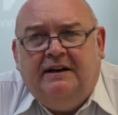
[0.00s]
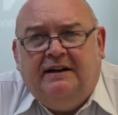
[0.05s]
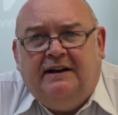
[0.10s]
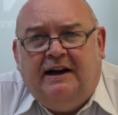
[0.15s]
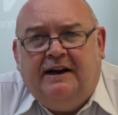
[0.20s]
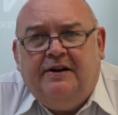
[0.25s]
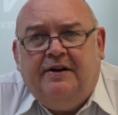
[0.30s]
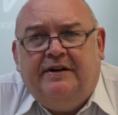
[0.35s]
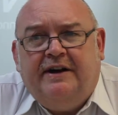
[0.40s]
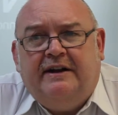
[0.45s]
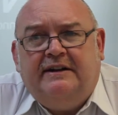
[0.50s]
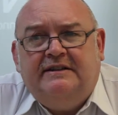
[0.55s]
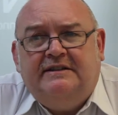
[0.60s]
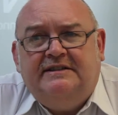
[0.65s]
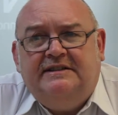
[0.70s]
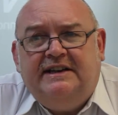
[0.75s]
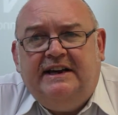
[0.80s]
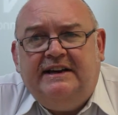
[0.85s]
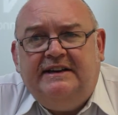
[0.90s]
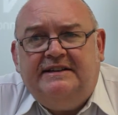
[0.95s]
I could
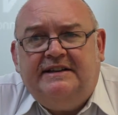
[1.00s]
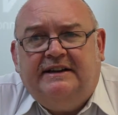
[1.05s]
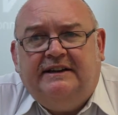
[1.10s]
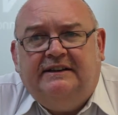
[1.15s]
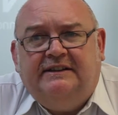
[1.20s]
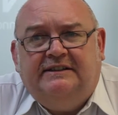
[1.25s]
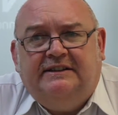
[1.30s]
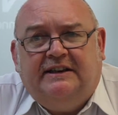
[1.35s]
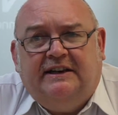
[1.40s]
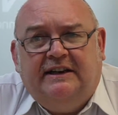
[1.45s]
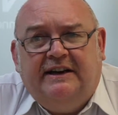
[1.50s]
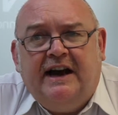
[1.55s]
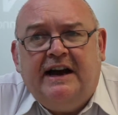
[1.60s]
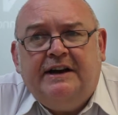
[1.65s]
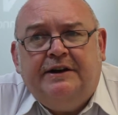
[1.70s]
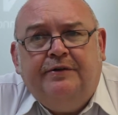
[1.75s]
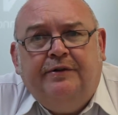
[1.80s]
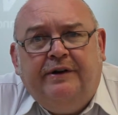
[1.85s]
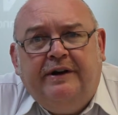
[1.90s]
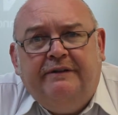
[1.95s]
get detailed and
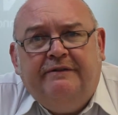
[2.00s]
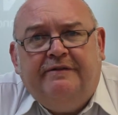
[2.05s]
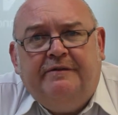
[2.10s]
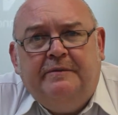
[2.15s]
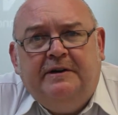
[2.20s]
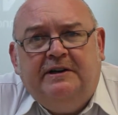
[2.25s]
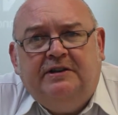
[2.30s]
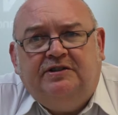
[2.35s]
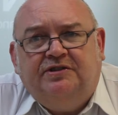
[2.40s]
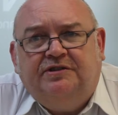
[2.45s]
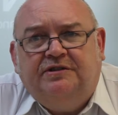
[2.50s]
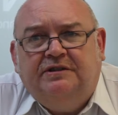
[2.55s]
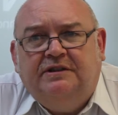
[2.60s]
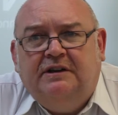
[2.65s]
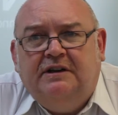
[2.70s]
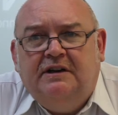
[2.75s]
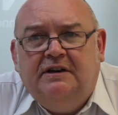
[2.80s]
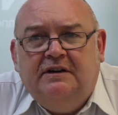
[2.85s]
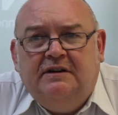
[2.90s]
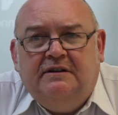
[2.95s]
accurate information
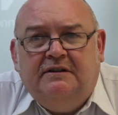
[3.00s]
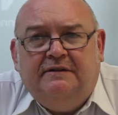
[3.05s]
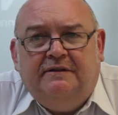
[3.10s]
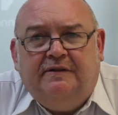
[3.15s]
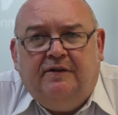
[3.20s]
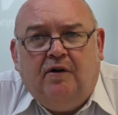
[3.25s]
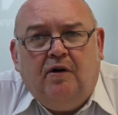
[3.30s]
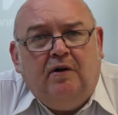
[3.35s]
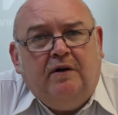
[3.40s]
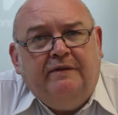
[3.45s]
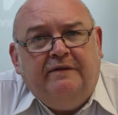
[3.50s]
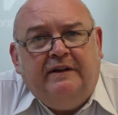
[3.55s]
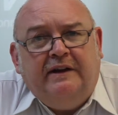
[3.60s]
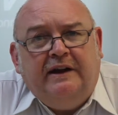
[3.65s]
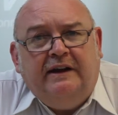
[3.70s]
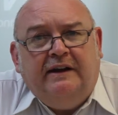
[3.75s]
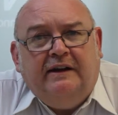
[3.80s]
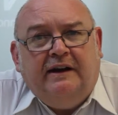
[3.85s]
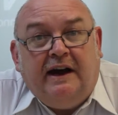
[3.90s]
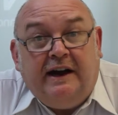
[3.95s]
for all of
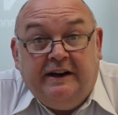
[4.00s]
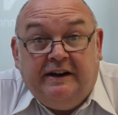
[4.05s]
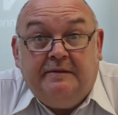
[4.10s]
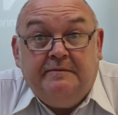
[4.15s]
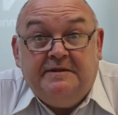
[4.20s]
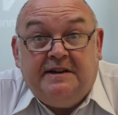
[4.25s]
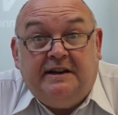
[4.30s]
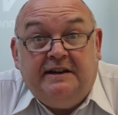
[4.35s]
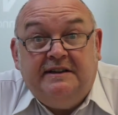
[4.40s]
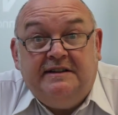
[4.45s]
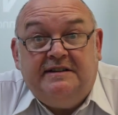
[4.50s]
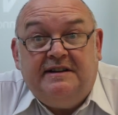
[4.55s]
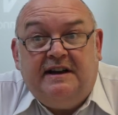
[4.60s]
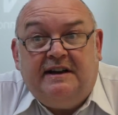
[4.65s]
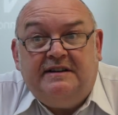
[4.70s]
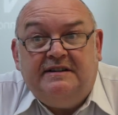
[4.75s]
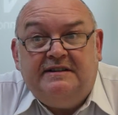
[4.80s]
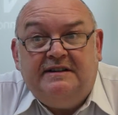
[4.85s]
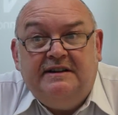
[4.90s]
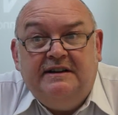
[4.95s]
the items I
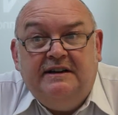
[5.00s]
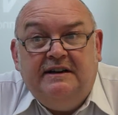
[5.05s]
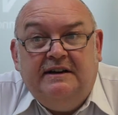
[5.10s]
assessed.